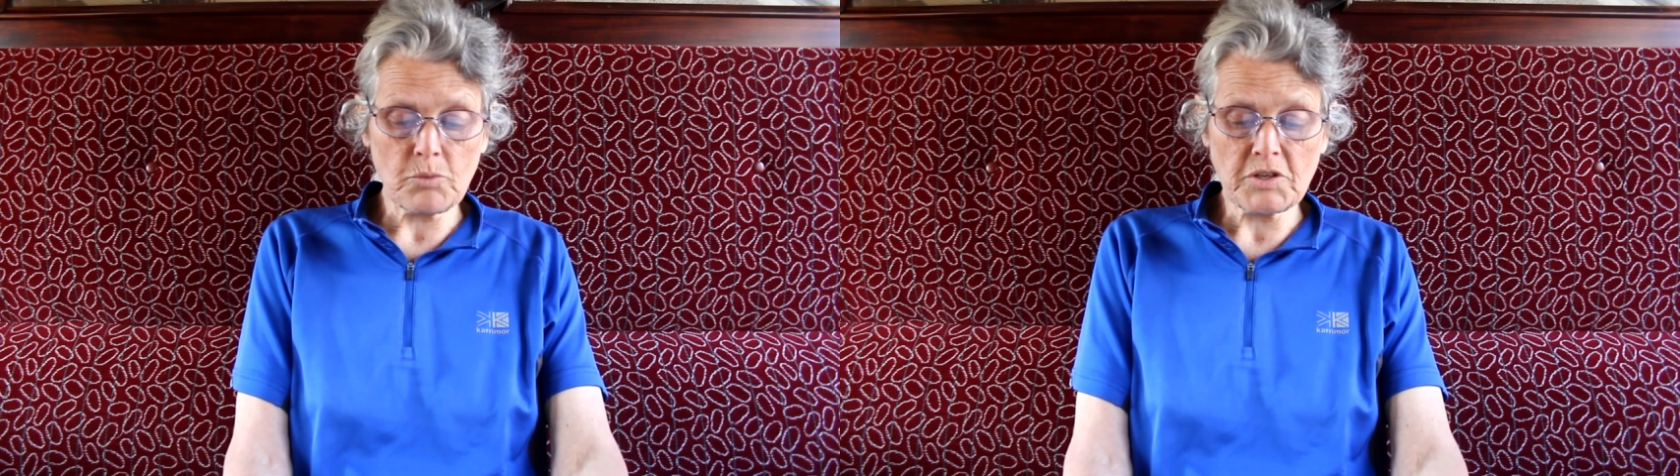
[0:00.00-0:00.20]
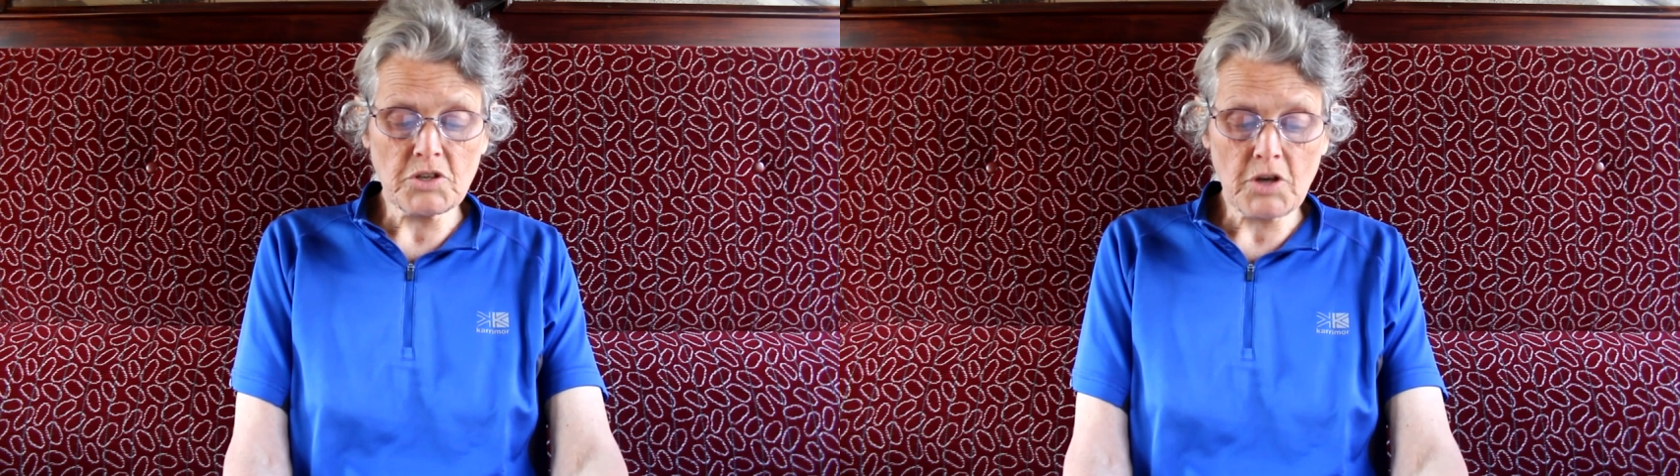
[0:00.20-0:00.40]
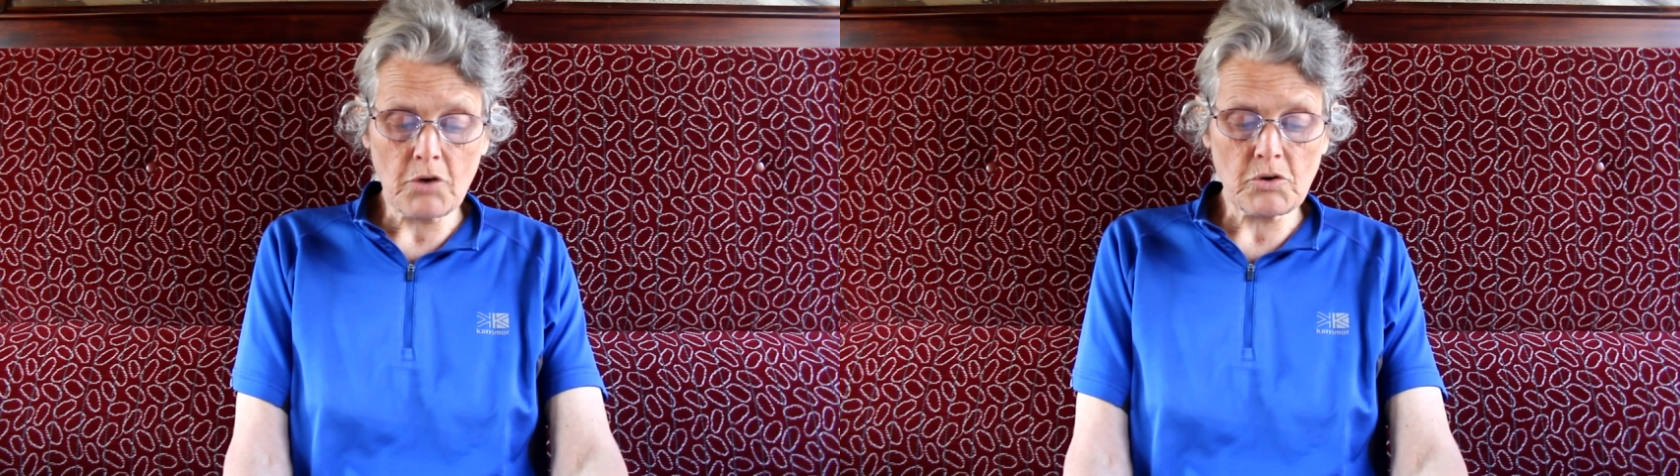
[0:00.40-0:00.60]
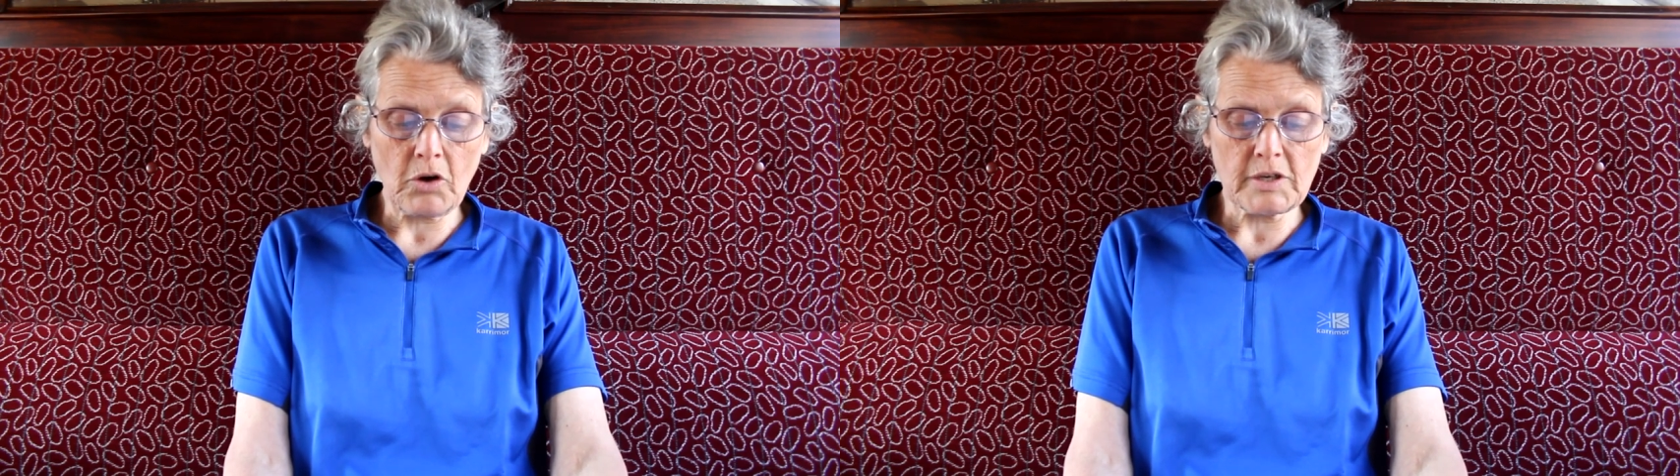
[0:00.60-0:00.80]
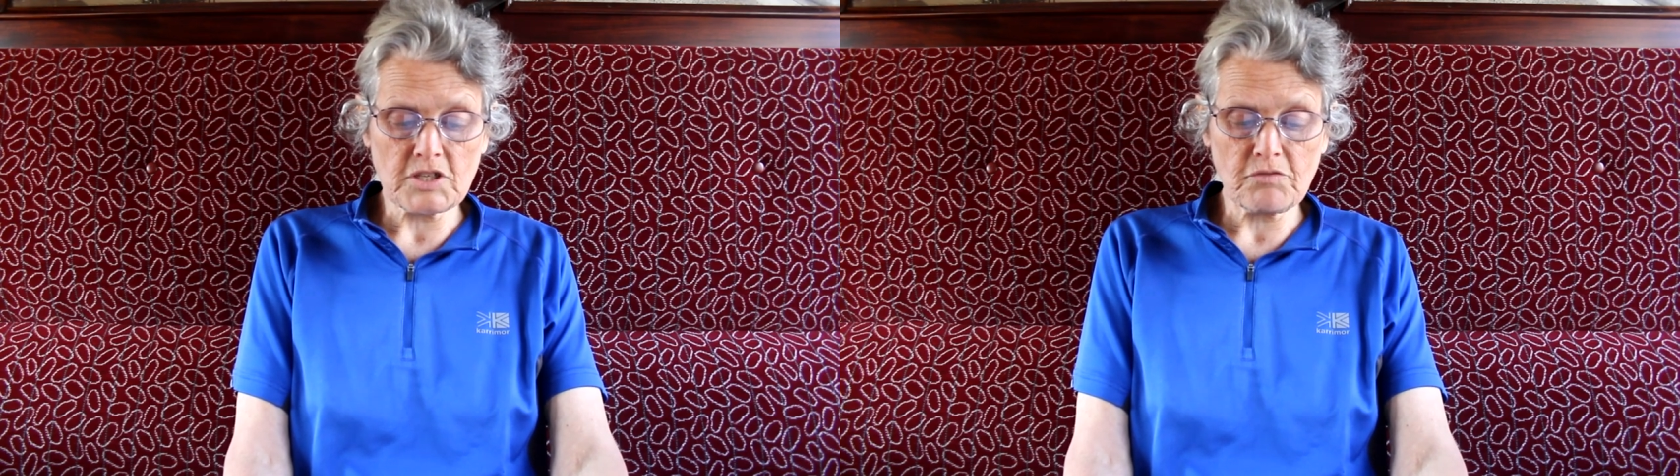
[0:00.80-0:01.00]
with no
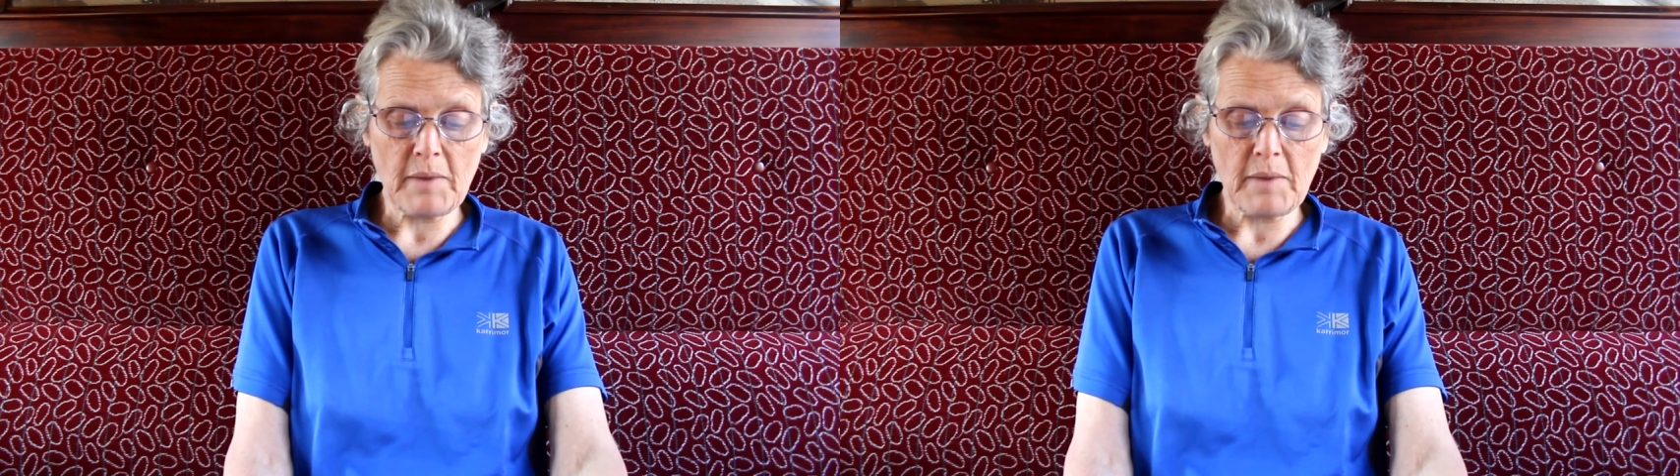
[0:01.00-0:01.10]
knowledge of